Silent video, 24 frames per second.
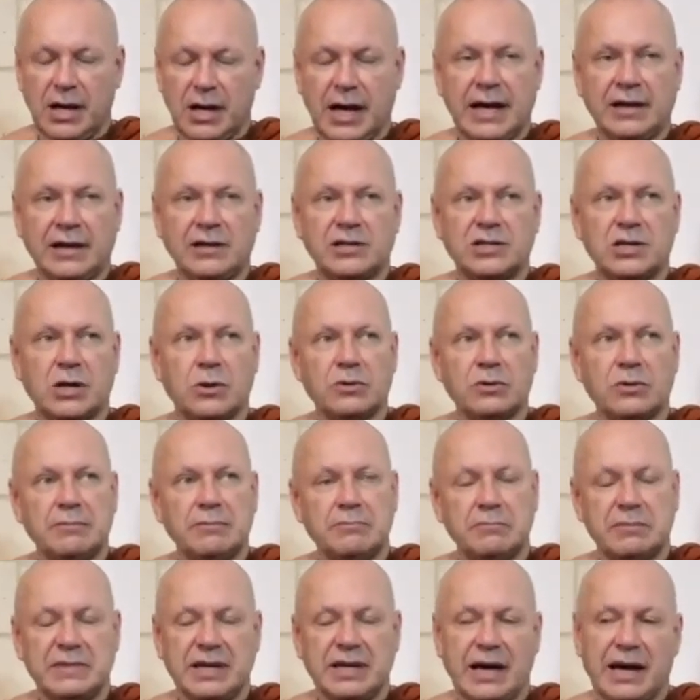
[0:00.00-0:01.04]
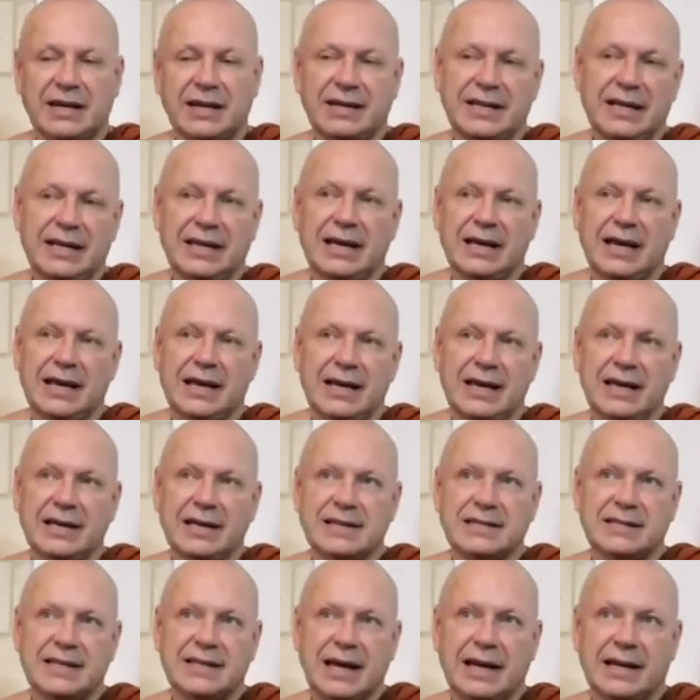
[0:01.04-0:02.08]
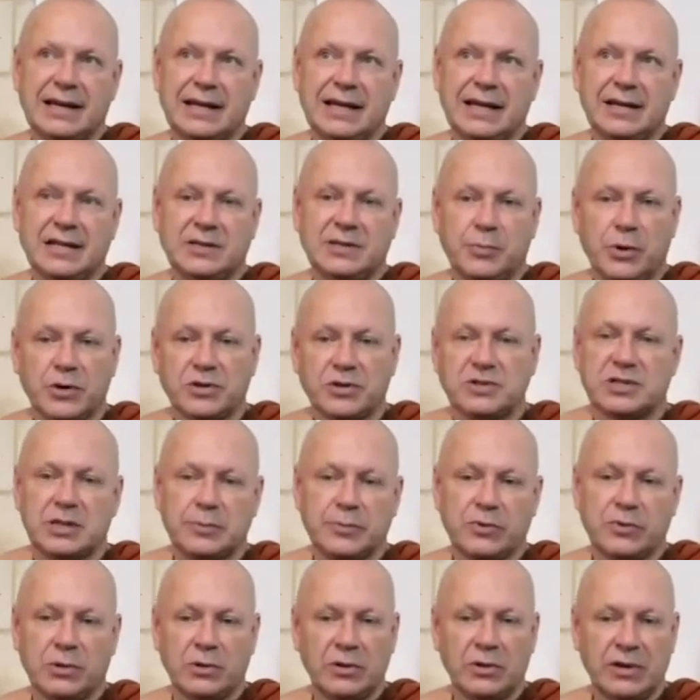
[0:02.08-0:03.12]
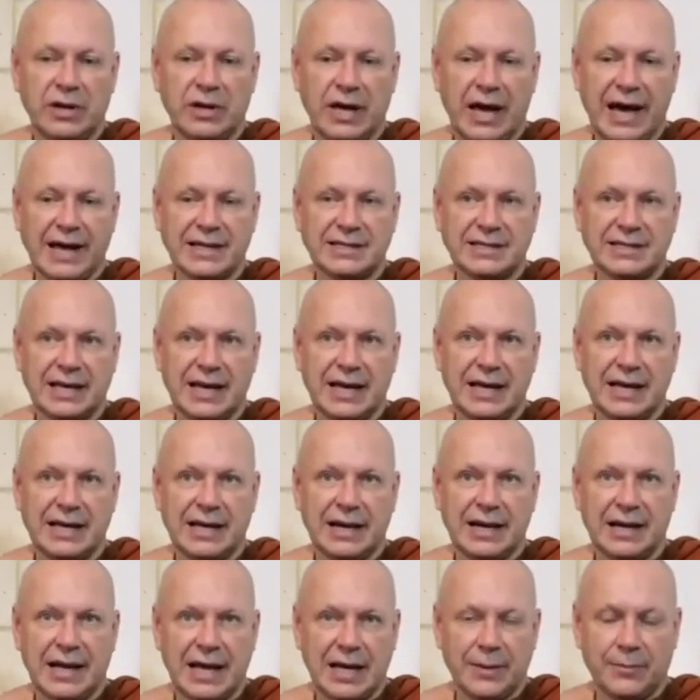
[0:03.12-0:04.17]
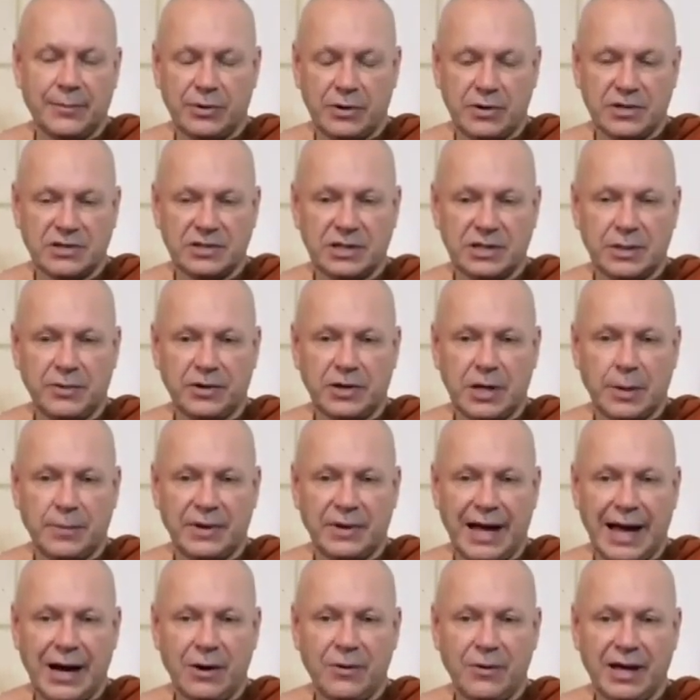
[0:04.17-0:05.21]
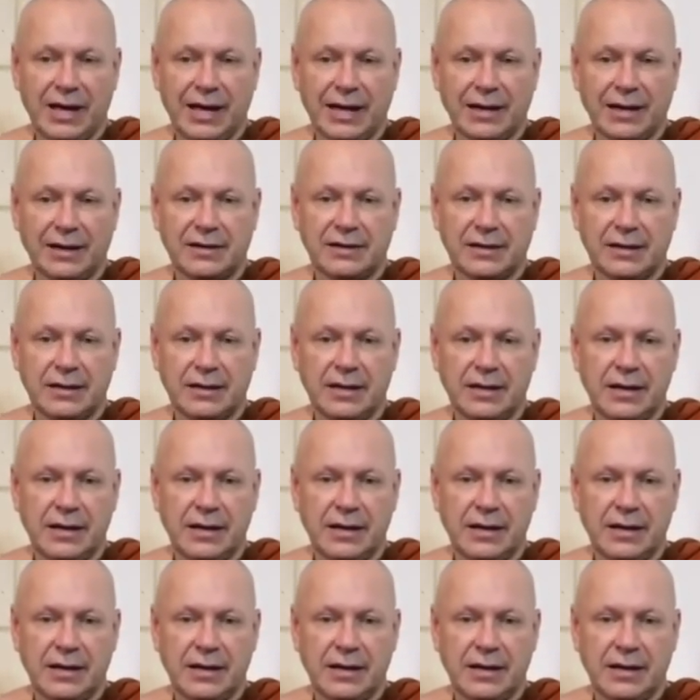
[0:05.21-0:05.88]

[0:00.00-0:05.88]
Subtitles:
And so the idea is that it is possible as a layperson to become an arahant.